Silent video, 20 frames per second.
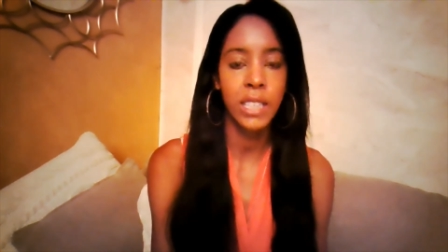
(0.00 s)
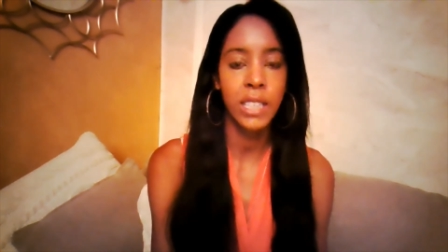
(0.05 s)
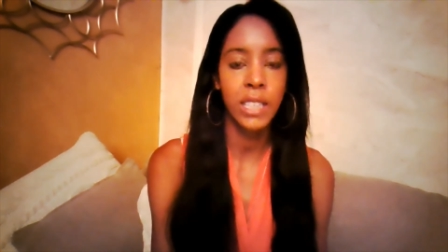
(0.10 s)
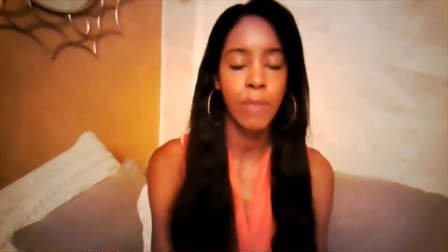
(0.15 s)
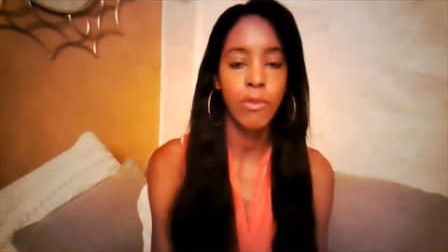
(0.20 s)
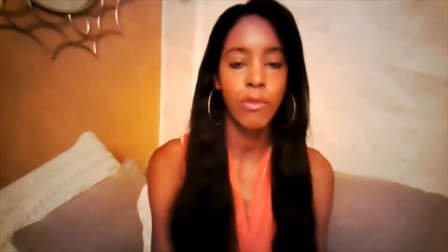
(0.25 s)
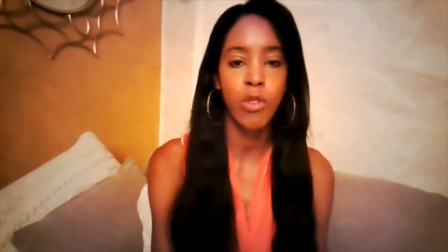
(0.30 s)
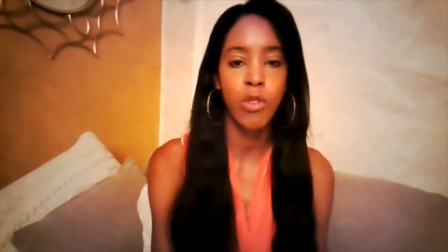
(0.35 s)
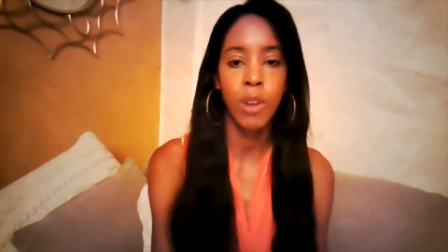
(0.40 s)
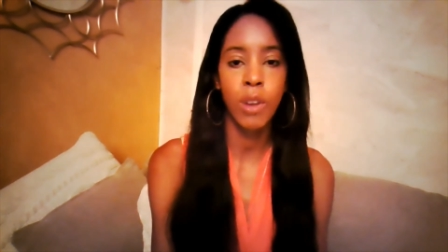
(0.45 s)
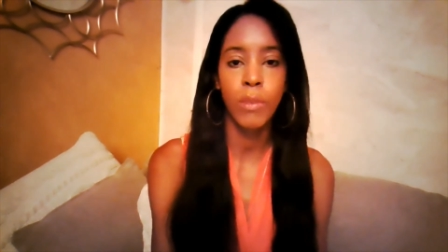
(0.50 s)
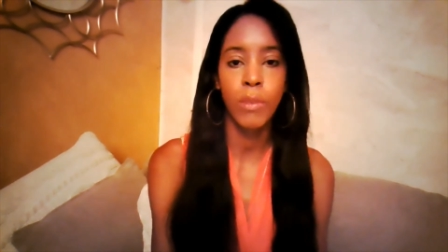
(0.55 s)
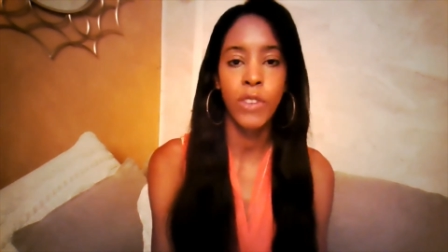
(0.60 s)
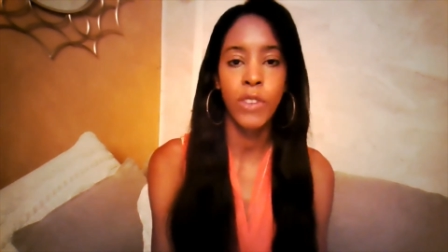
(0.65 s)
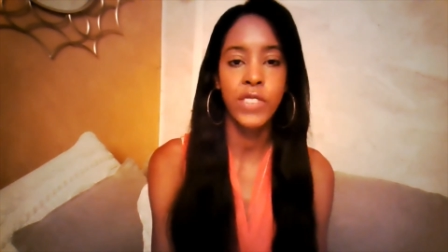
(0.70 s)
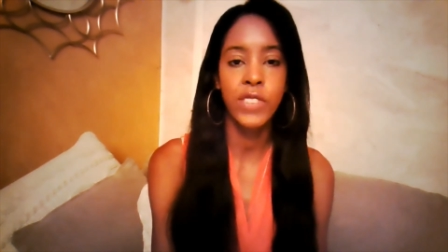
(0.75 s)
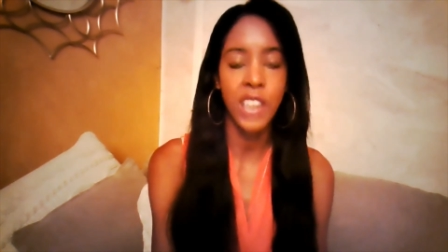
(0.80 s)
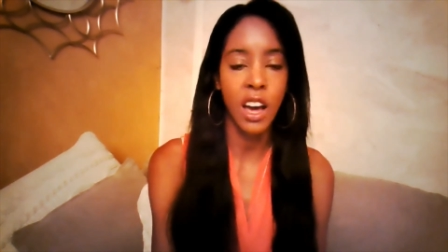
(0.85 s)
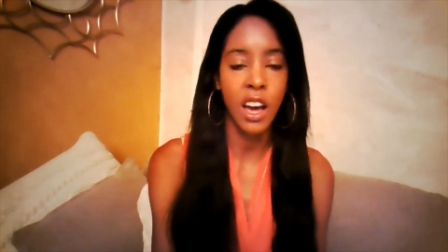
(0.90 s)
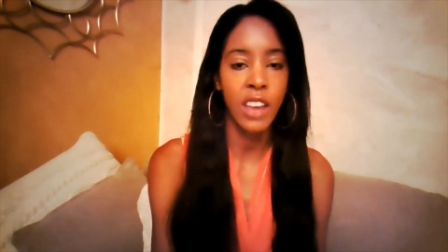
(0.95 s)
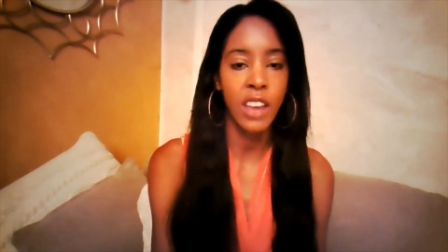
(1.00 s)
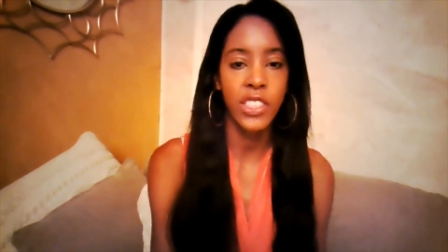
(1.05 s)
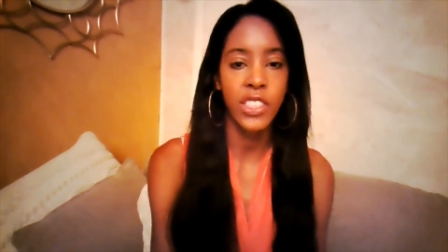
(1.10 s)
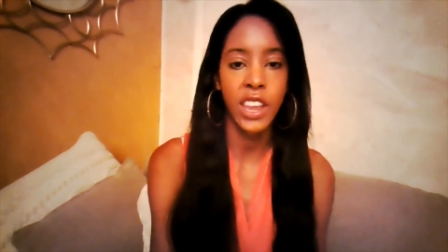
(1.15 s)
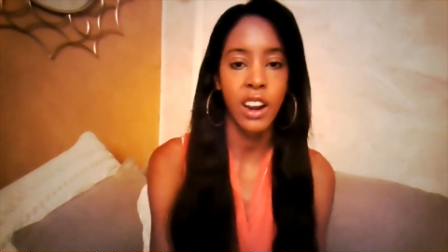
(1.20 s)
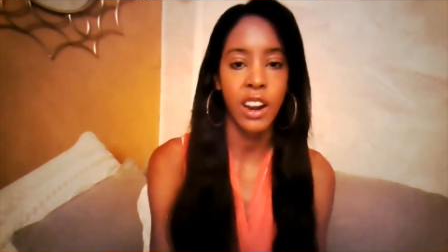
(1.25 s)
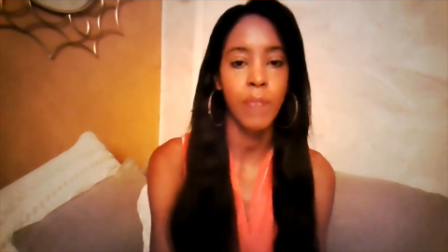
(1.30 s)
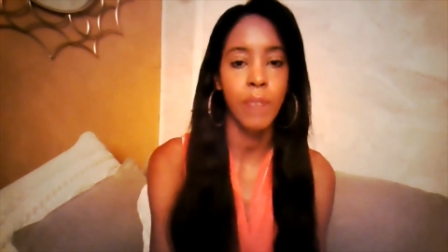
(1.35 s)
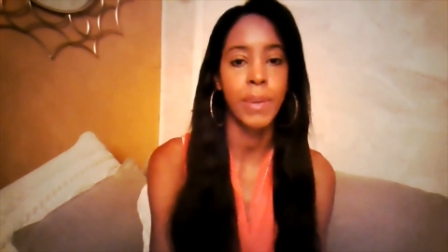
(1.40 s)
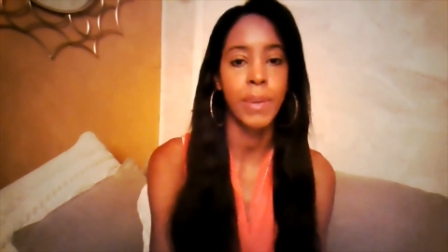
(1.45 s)
Some form of talk
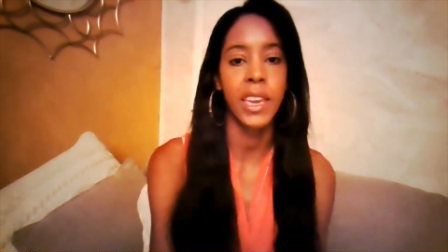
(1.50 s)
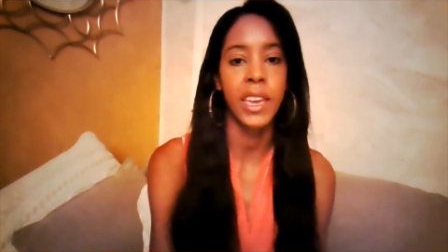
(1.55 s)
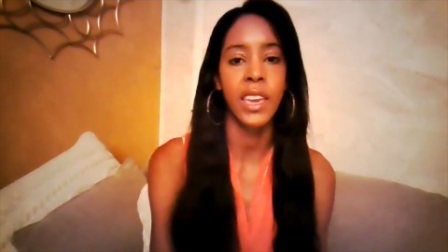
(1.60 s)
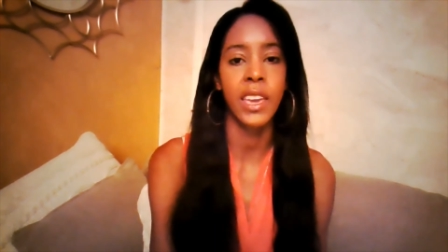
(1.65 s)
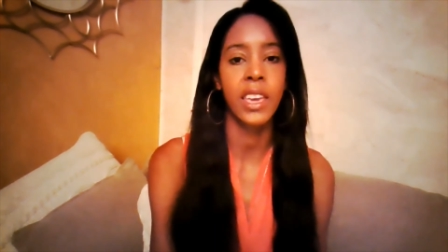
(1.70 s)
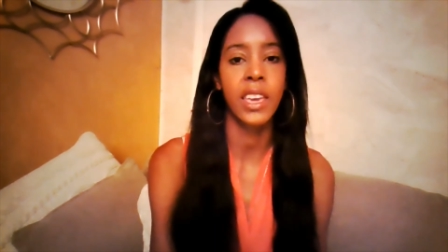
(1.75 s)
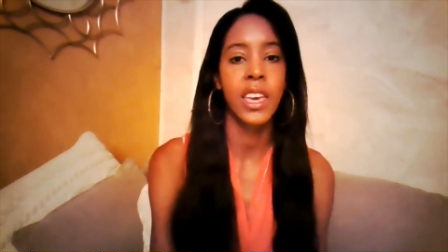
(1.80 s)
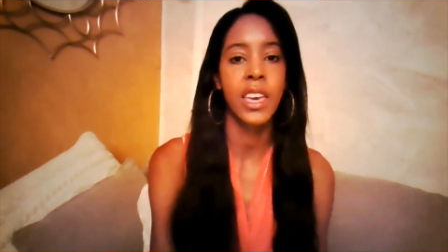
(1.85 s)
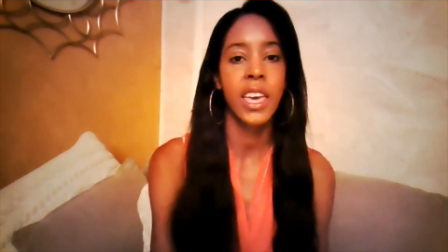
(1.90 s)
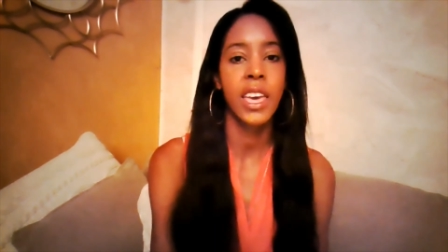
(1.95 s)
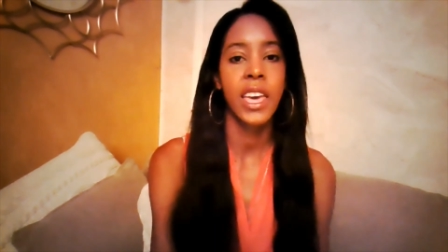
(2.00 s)
therapy